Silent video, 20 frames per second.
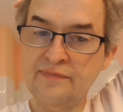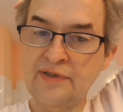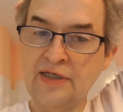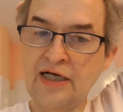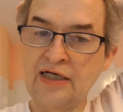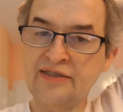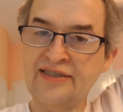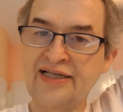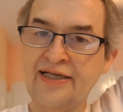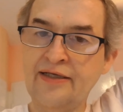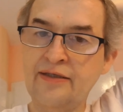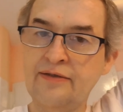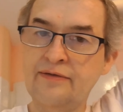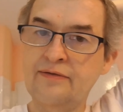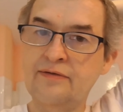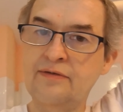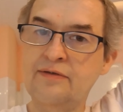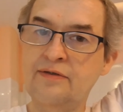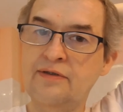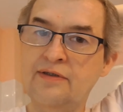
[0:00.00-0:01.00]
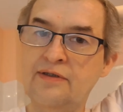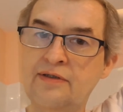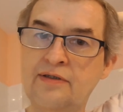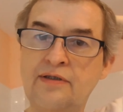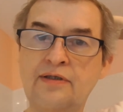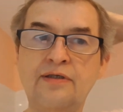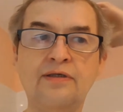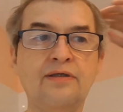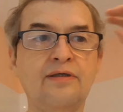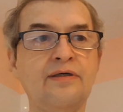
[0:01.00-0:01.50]
a day,
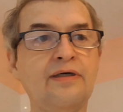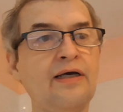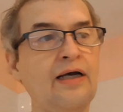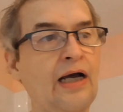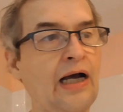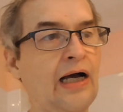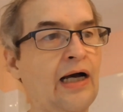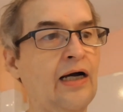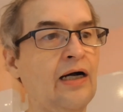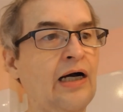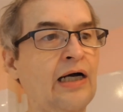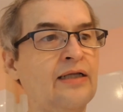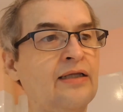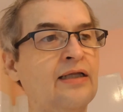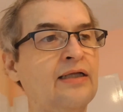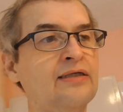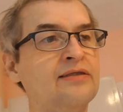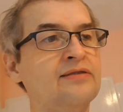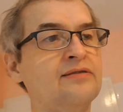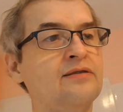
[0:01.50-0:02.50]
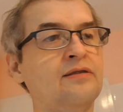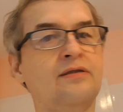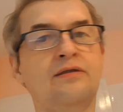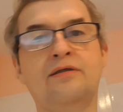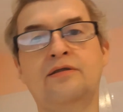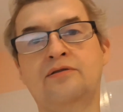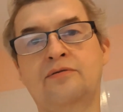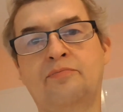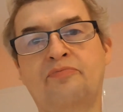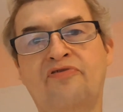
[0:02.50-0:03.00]
unless
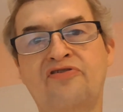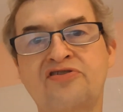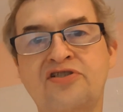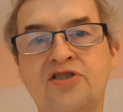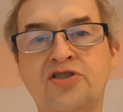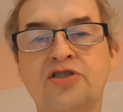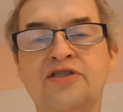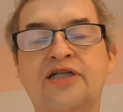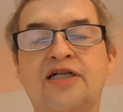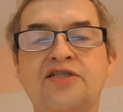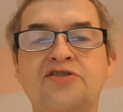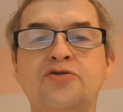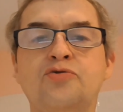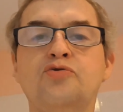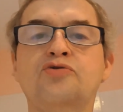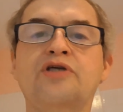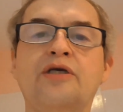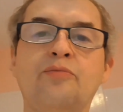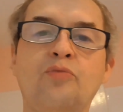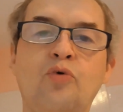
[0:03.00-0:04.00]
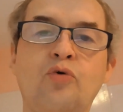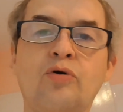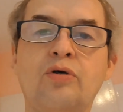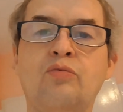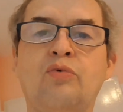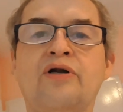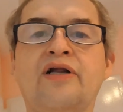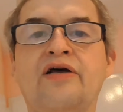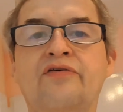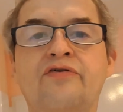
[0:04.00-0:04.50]
the physician tells you to take more or
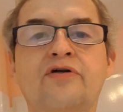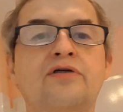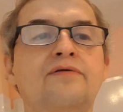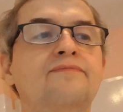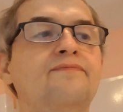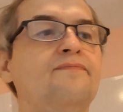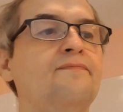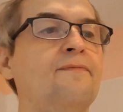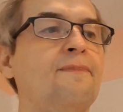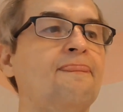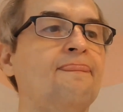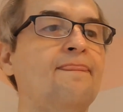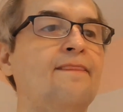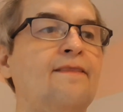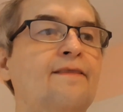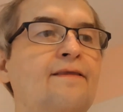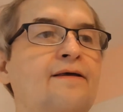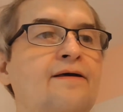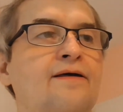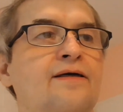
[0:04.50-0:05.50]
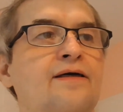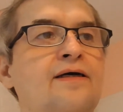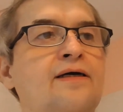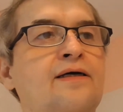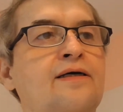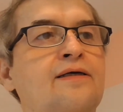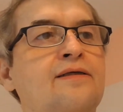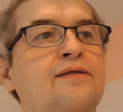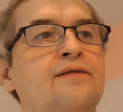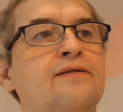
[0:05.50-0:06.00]
whatever.
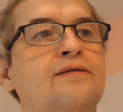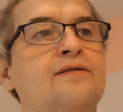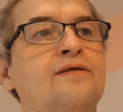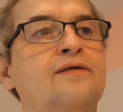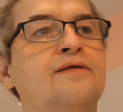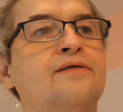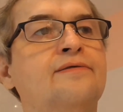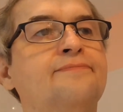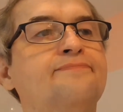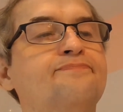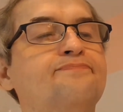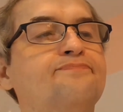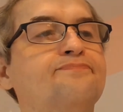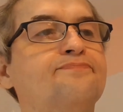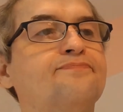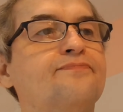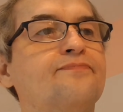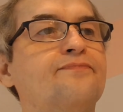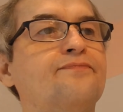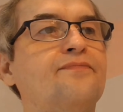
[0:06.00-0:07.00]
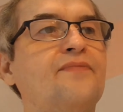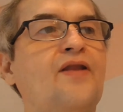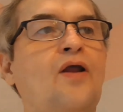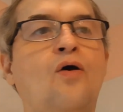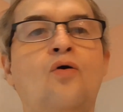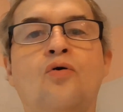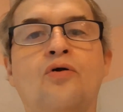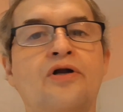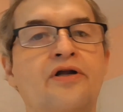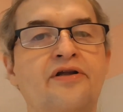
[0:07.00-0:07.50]
And
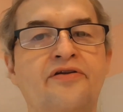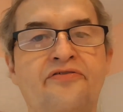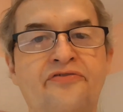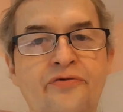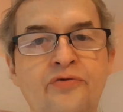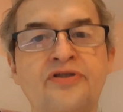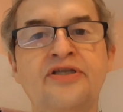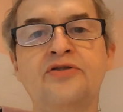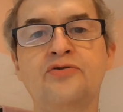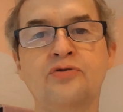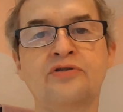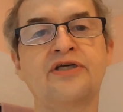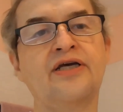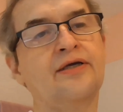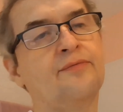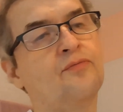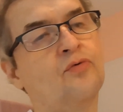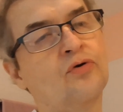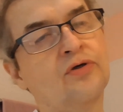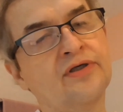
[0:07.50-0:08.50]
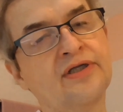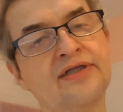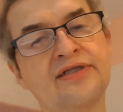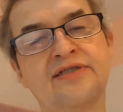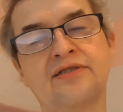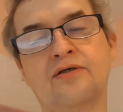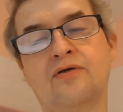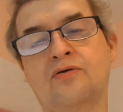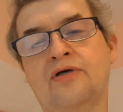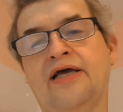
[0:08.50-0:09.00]
or if you need to take more, then
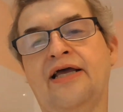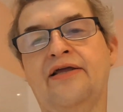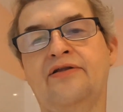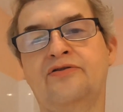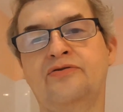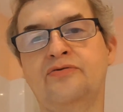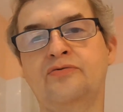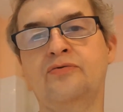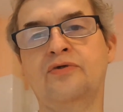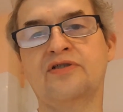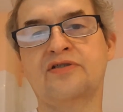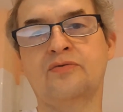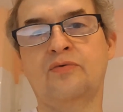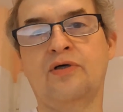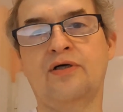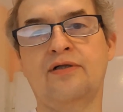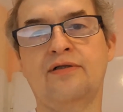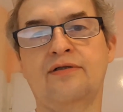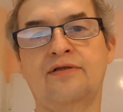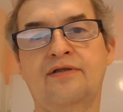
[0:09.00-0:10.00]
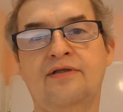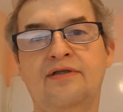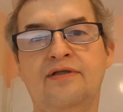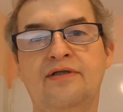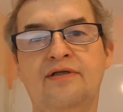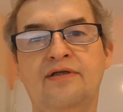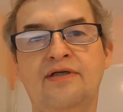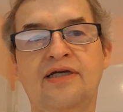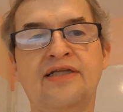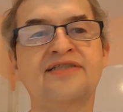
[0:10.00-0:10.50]
it's okay too as well.
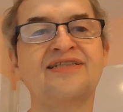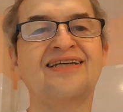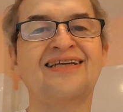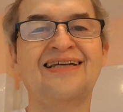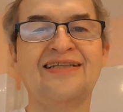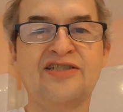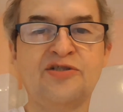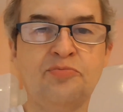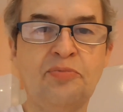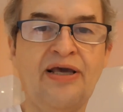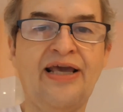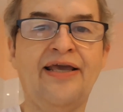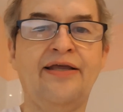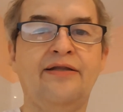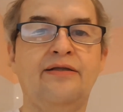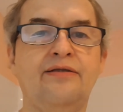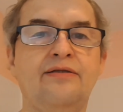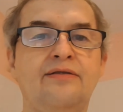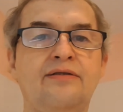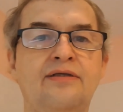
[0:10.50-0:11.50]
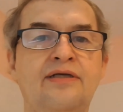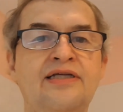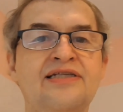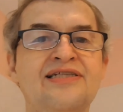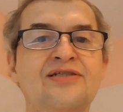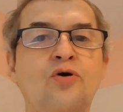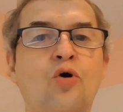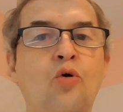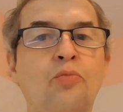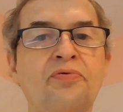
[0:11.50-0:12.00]
It's against pain. It's
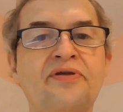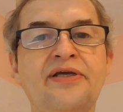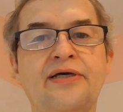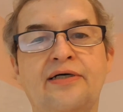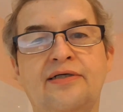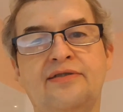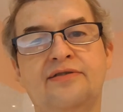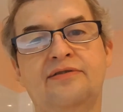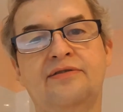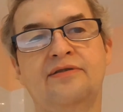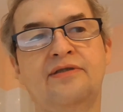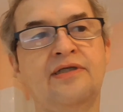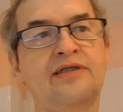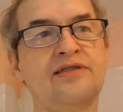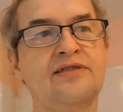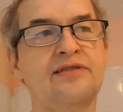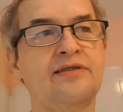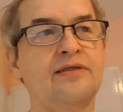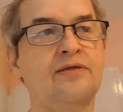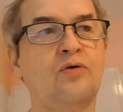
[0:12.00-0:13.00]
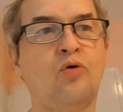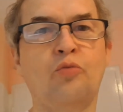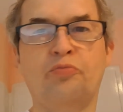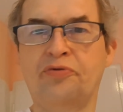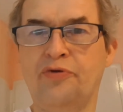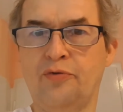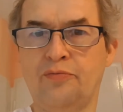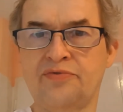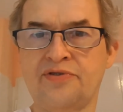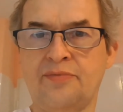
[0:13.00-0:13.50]
an opiate. It's
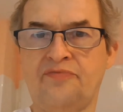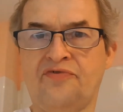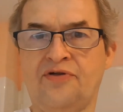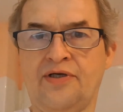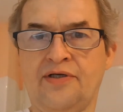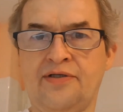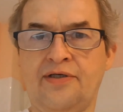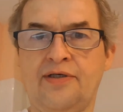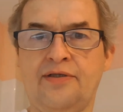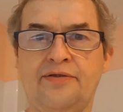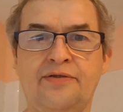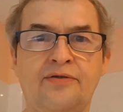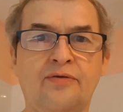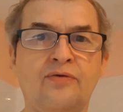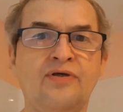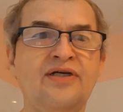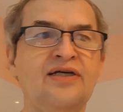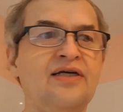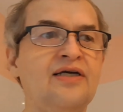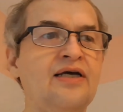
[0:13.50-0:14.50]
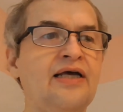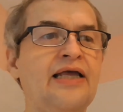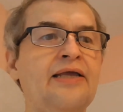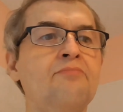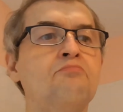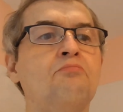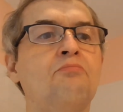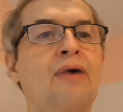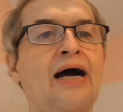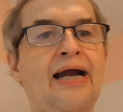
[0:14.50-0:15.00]
opium, something like that. You know, a
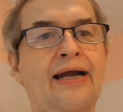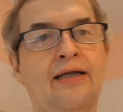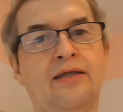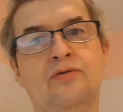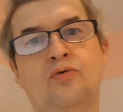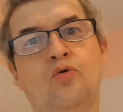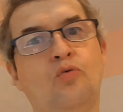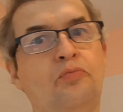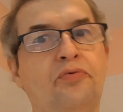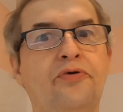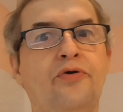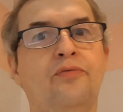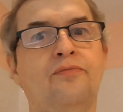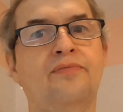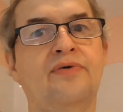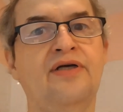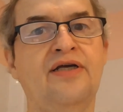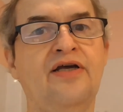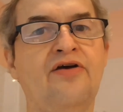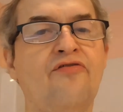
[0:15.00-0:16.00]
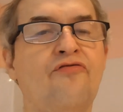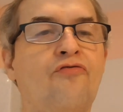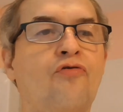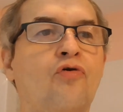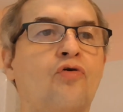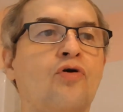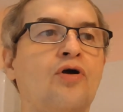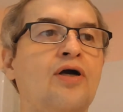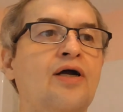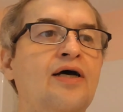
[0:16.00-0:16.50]
mild opium
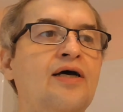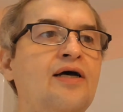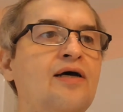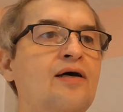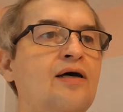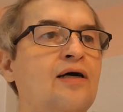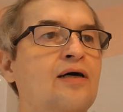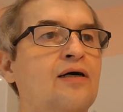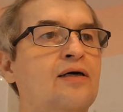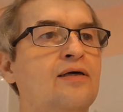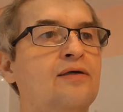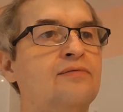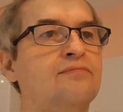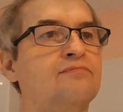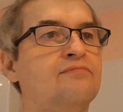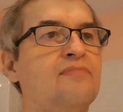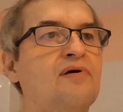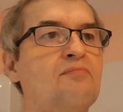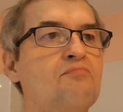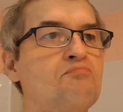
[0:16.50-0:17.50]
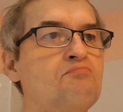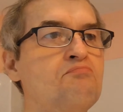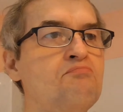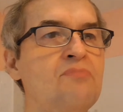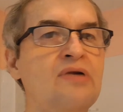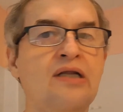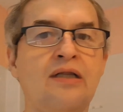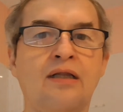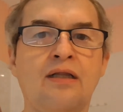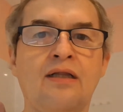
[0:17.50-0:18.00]
for
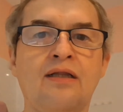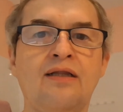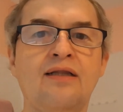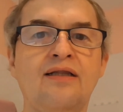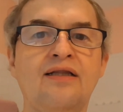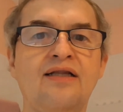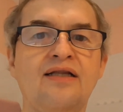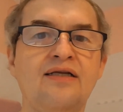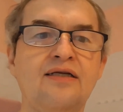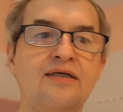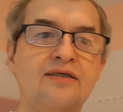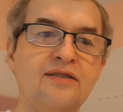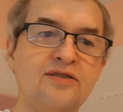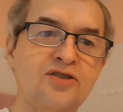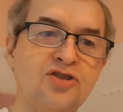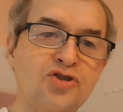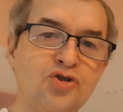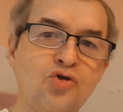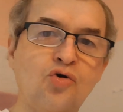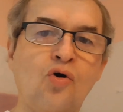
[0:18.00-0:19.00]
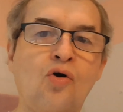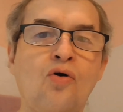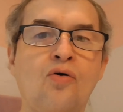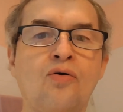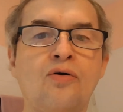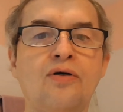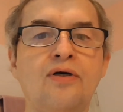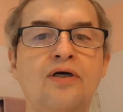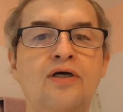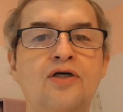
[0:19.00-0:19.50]
middle
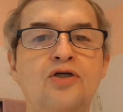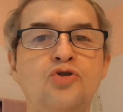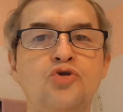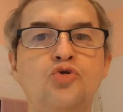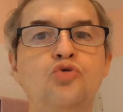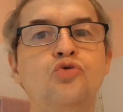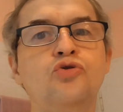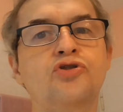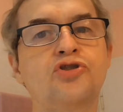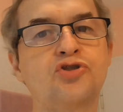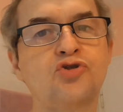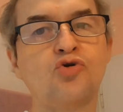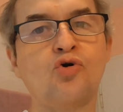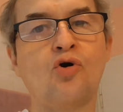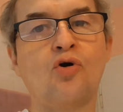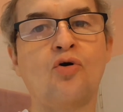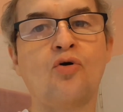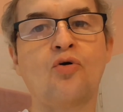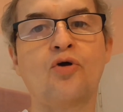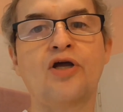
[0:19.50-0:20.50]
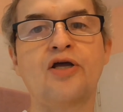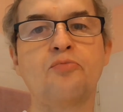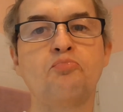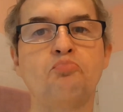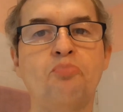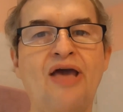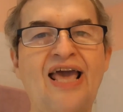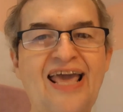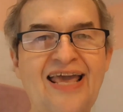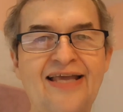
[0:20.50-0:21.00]
strong to strong
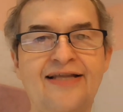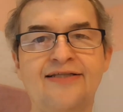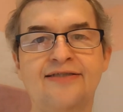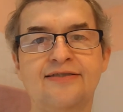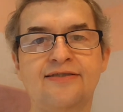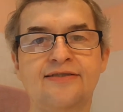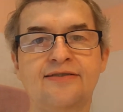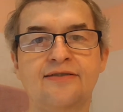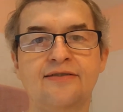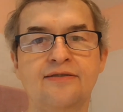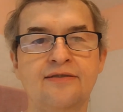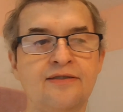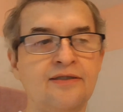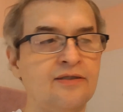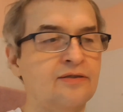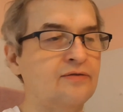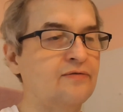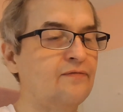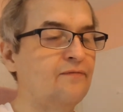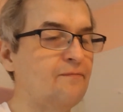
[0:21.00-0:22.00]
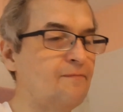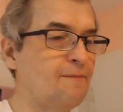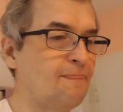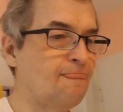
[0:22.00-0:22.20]
pains. You know,